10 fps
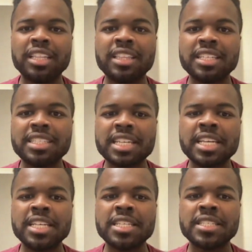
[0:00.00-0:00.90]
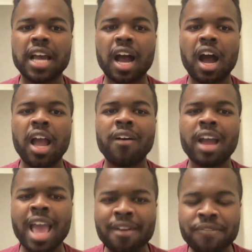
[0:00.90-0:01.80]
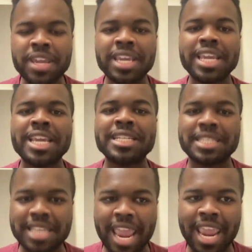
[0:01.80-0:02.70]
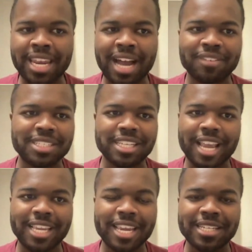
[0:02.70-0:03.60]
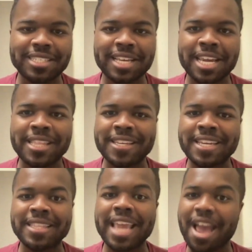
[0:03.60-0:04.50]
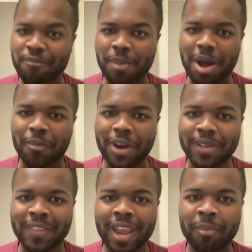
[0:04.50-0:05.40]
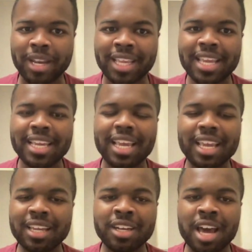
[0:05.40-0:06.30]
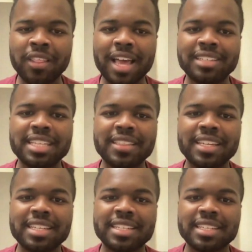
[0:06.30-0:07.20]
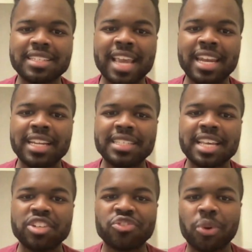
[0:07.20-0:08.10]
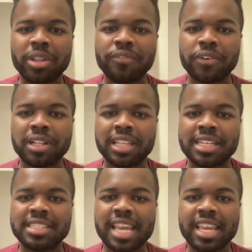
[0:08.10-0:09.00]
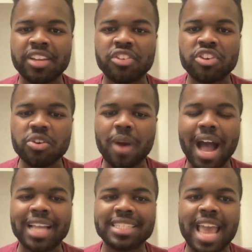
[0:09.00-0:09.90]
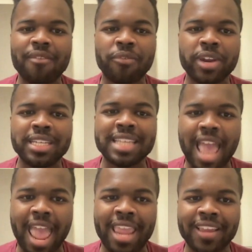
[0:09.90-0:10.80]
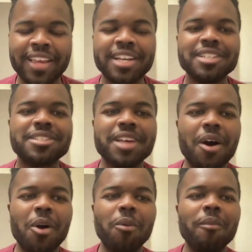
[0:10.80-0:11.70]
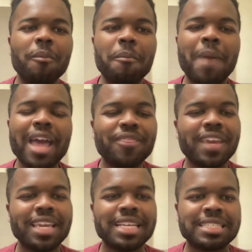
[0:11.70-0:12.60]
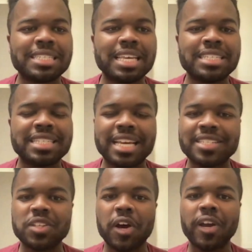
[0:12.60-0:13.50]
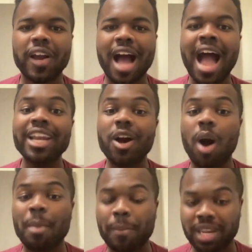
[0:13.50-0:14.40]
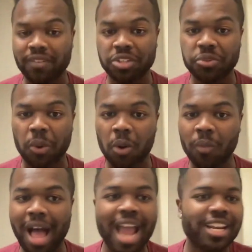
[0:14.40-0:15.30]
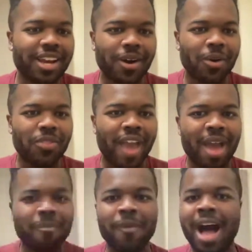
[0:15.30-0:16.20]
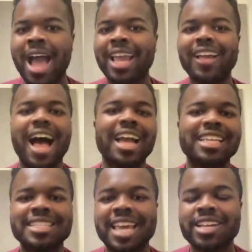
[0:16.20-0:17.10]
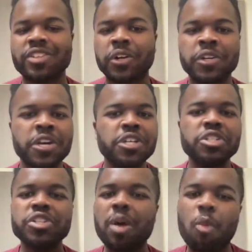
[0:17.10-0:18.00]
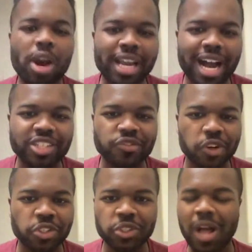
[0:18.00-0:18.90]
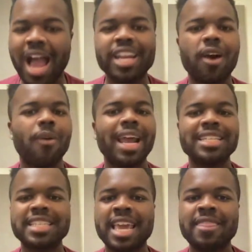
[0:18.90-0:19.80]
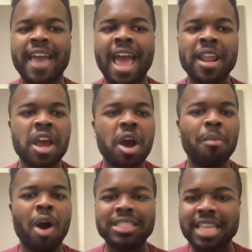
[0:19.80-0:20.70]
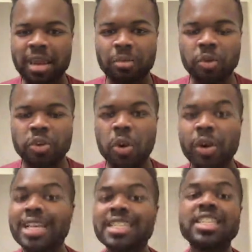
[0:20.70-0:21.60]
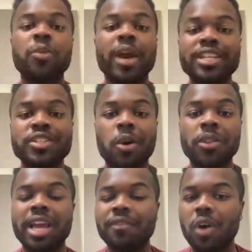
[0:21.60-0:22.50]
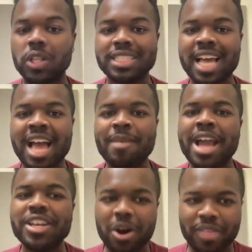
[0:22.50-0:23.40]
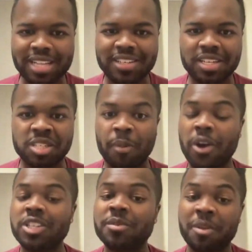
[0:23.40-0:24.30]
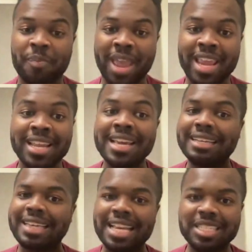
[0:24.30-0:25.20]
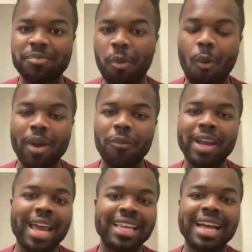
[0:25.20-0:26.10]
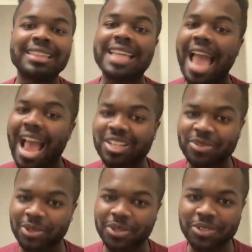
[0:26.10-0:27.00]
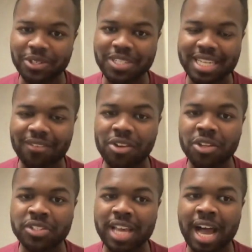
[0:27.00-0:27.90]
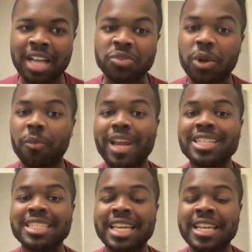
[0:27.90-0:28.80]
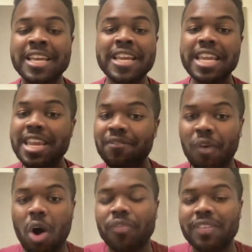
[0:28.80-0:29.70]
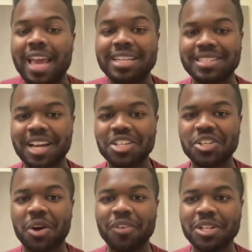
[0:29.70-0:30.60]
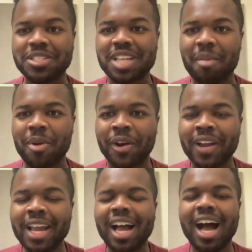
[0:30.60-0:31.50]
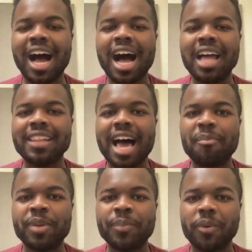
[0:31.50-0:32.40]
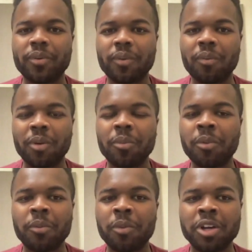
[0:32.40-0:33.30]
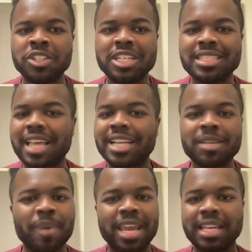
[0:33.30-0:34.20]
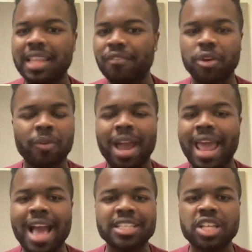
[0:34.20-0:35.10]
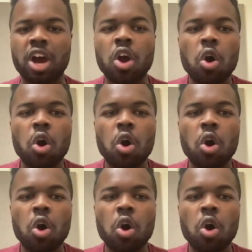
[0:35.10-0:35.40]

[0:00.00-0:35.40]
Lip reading: this is effing insane. Obviously, I can't say the F-bomb right there, but nonetheless, he thinks it's insane. And he says, trolling for clicks taken to new heights every day. So my thing is this. Look, I know I'm a bit of a troll. I know that my hockey takes are somewhat controversial. I know when I say that Martin Brodeur is the greatest goalie of all time, I know that's going to spark some debate. Case in point, when I got the actual New Jersey Devils Twitter page to get involved in that discussion over the summer, a lot of people were just like debating left or right as to